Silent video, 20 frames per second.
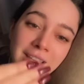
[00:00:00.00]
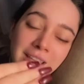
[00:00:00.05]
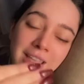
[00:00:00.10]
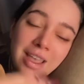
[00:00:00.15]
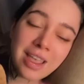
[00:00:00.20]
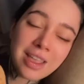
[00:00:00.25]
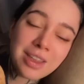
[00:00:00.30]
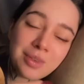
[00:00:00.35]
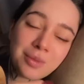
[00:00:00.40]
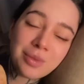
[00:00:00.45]

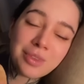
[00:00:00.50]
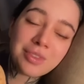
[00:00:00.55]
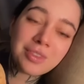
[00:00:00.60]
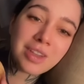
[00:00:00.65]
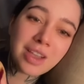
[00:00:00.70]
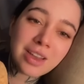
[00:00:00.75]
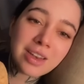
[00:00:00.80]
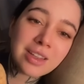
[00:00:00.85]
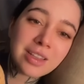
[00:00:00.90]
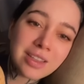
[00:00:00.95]
and we've
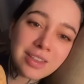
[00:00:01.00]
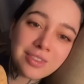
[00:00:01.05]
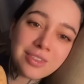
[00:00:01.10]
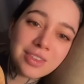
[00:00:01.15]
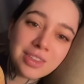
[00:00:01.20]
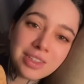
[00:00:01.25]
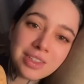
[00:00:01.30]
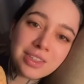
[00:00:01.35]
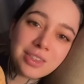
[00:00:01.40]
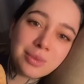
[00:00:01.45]
got to give a
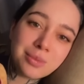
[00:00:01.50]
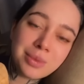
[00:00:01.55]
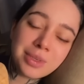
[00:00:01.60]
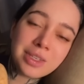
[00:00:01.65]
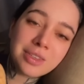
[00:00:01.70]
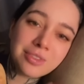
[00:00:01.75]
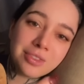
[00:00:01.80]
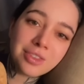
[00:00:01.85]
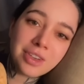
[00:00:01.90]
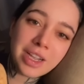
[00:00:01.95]
little bit
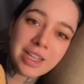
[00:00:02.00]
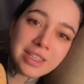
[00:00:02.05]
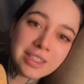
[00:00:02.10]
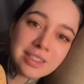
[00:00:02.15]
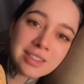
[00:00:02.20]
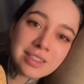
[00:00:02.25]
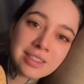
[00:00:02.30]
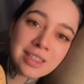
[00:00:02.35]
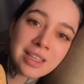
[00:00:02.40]
of grace.